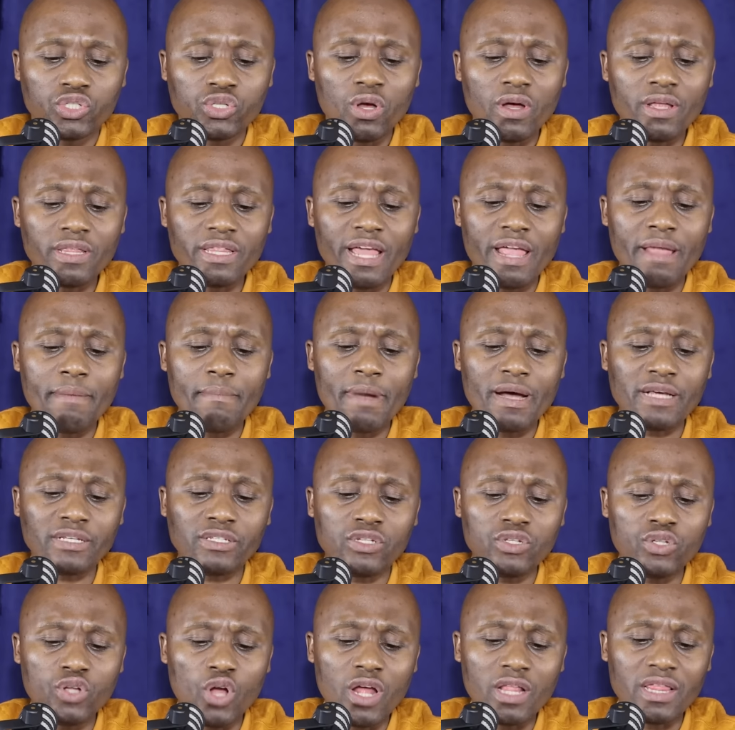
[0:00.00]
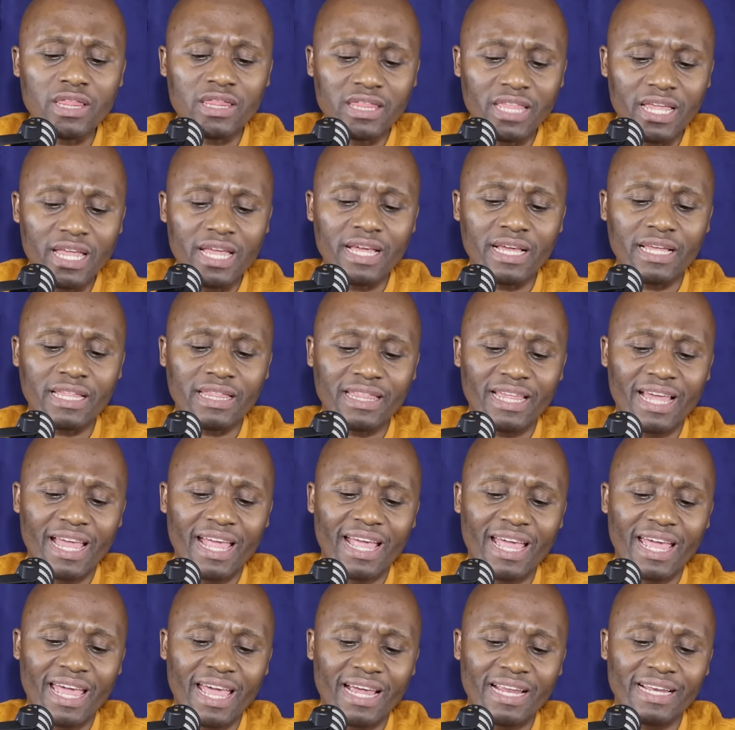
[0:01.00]
So they must not think
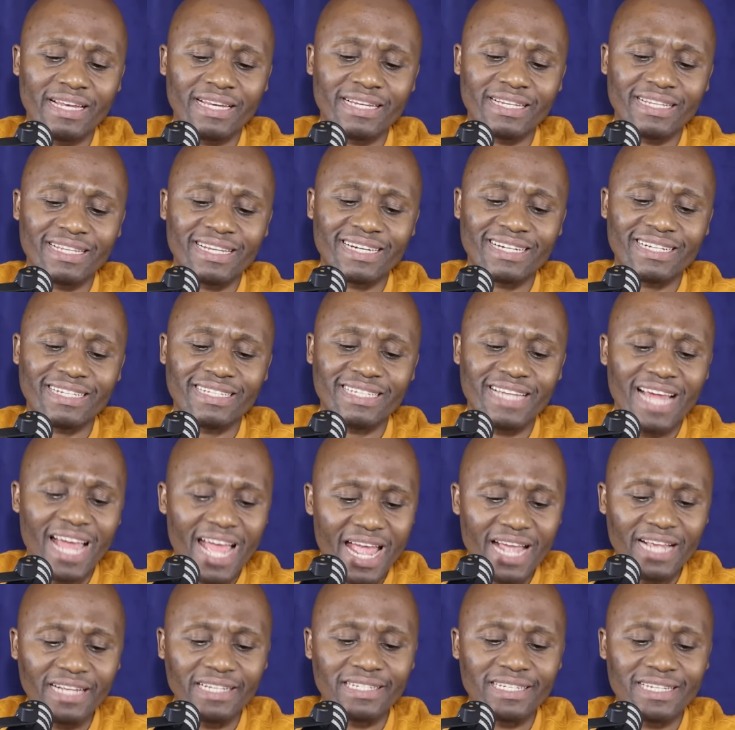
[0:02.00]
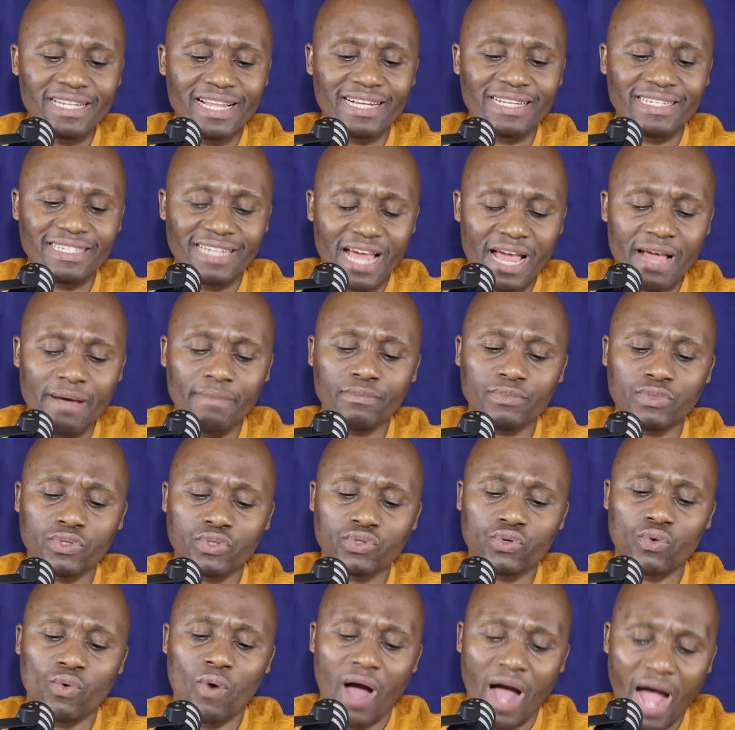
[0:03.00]
they can dictate the
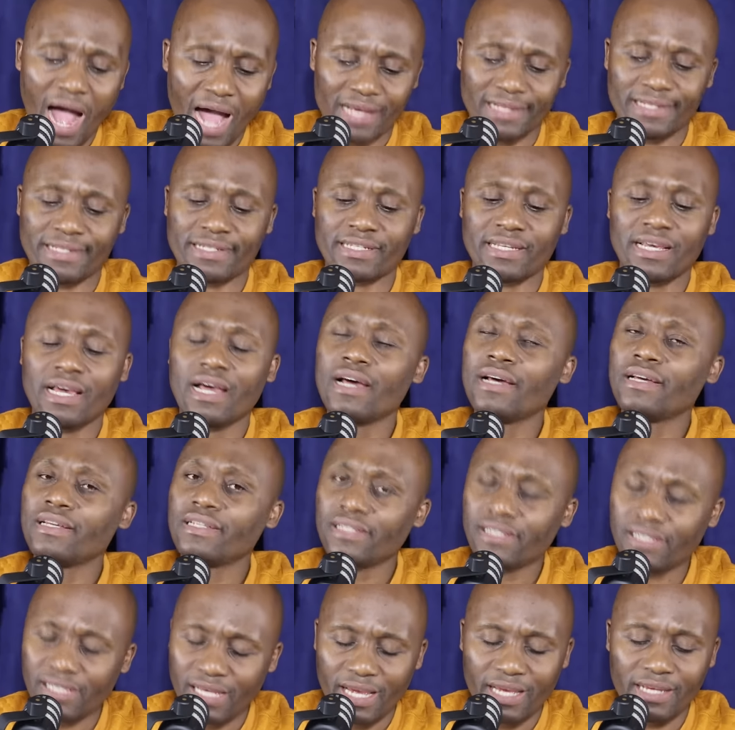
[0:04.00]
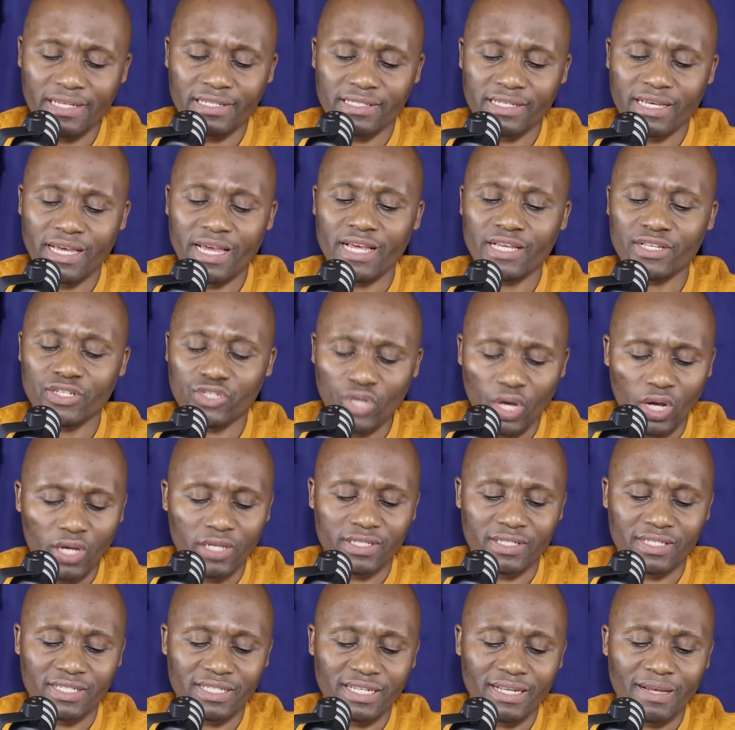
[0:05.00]
terms to us, says a
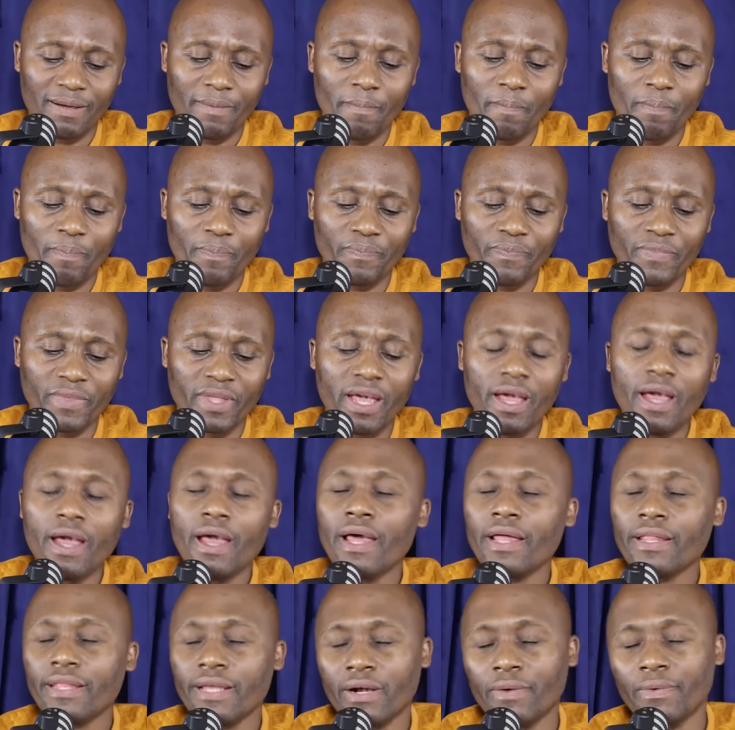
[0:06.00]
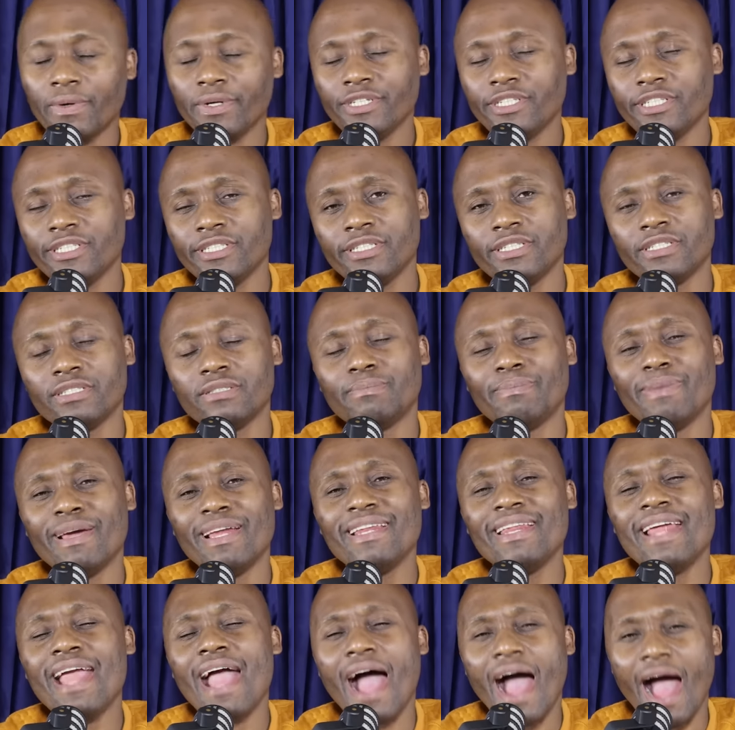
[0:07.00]
source. The question is,
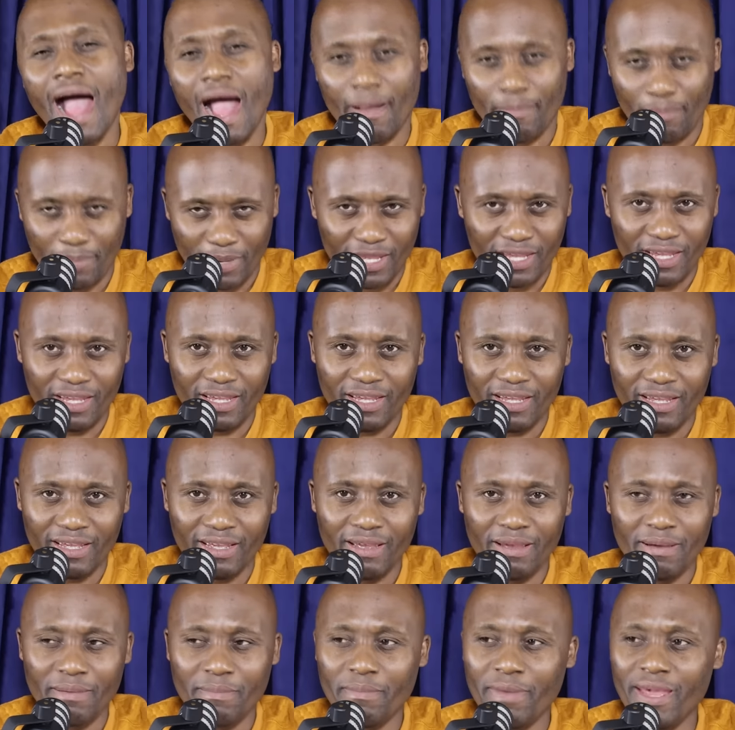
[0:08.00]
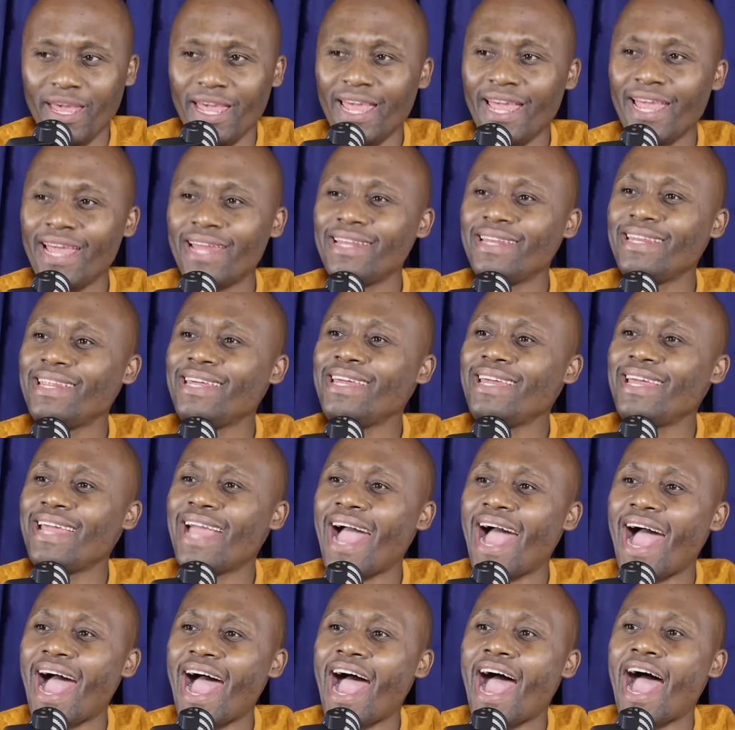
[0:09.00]
Beniapi?
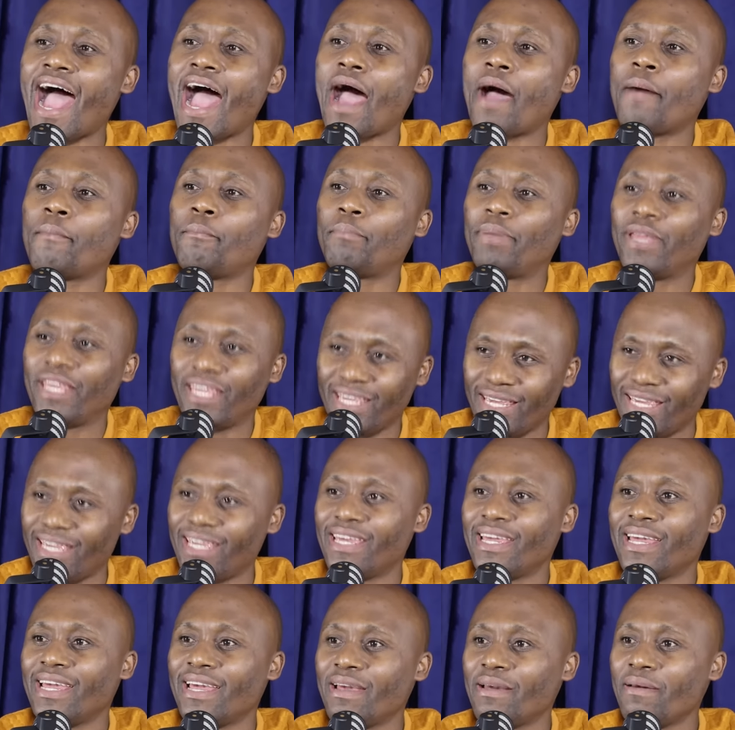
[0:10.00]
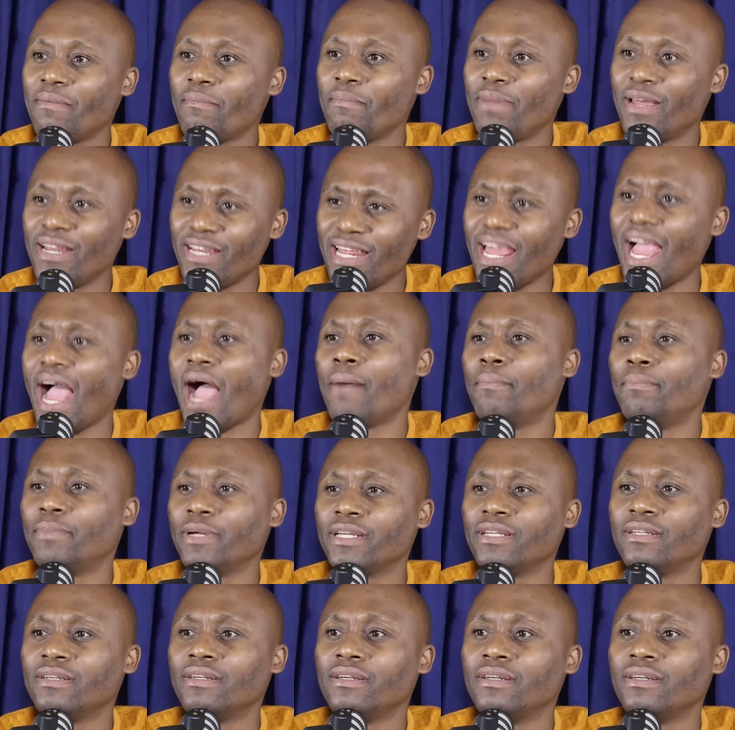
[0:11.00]
Beniapi? Beniapi?